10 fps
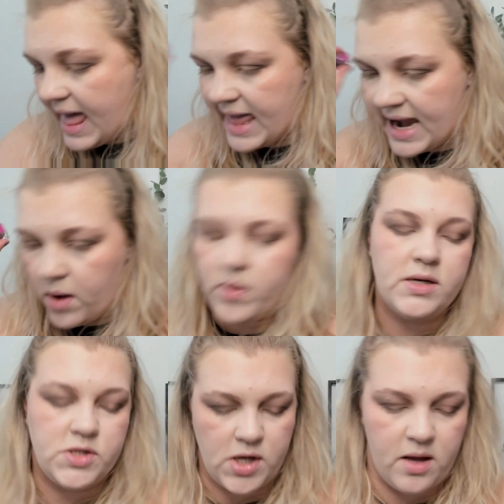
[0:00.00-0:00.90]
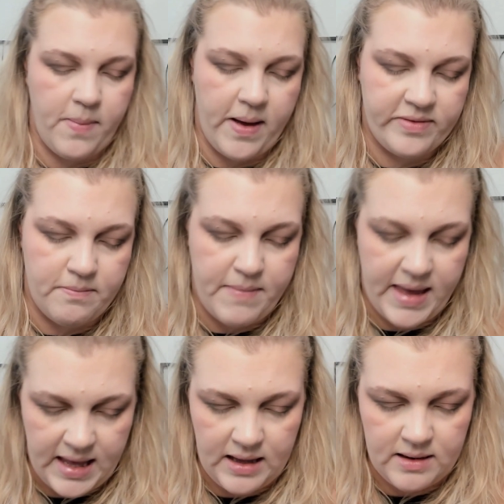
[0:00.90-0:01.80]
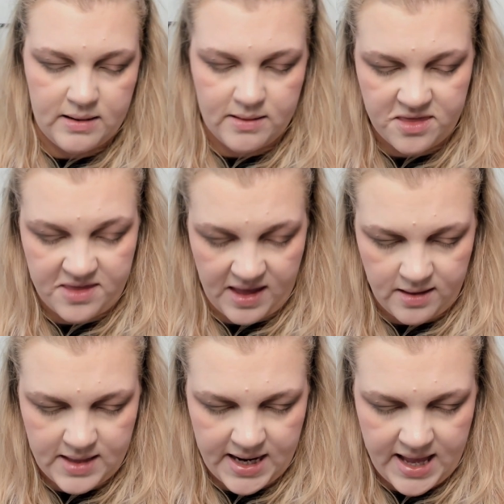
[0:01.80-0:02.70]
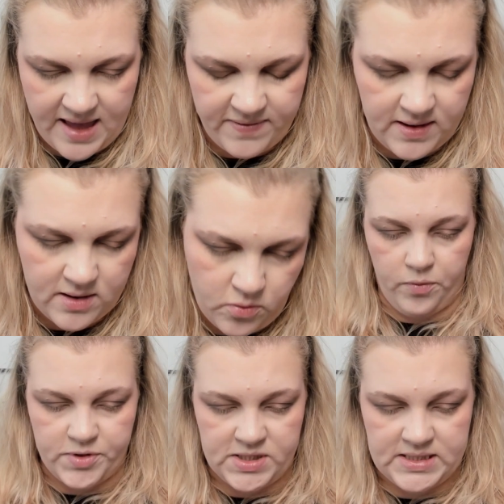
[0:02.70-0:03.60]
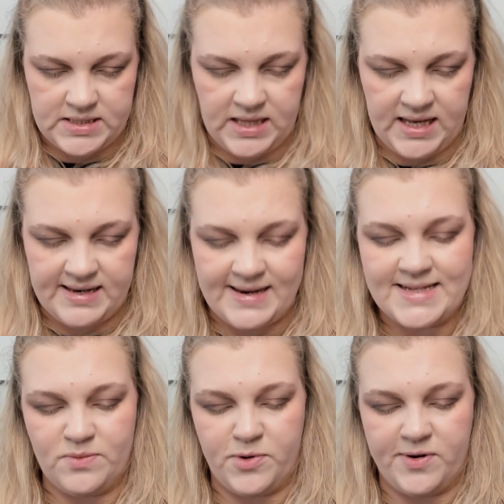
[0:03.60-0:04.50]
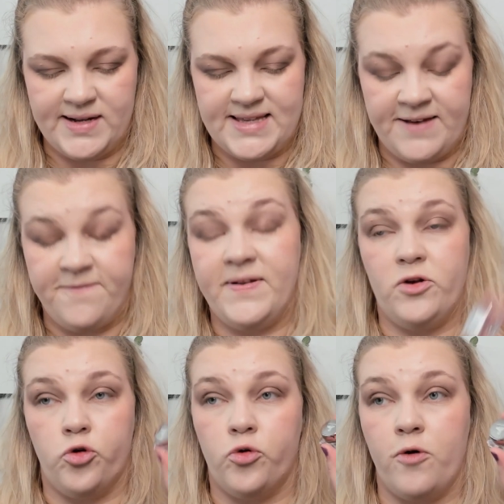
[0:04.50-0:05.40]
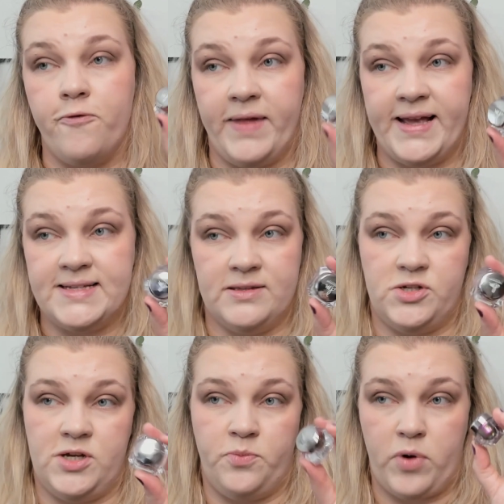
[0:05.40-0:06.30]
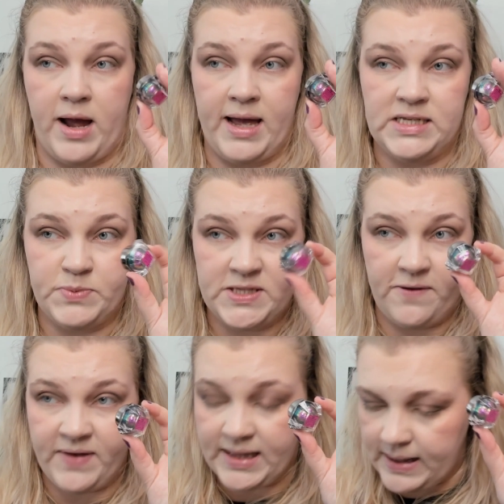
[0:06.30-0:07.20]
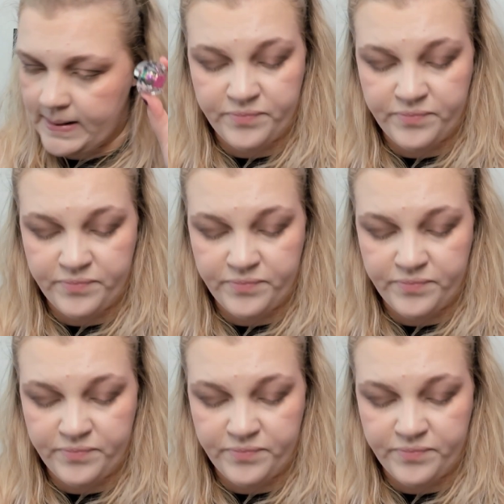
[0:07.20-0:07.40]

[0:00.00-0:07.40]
And I want to talk about the main thing that I have here, which is the Danessa Myricks Infinite Chrome Flakes in the shade Pride, specifically.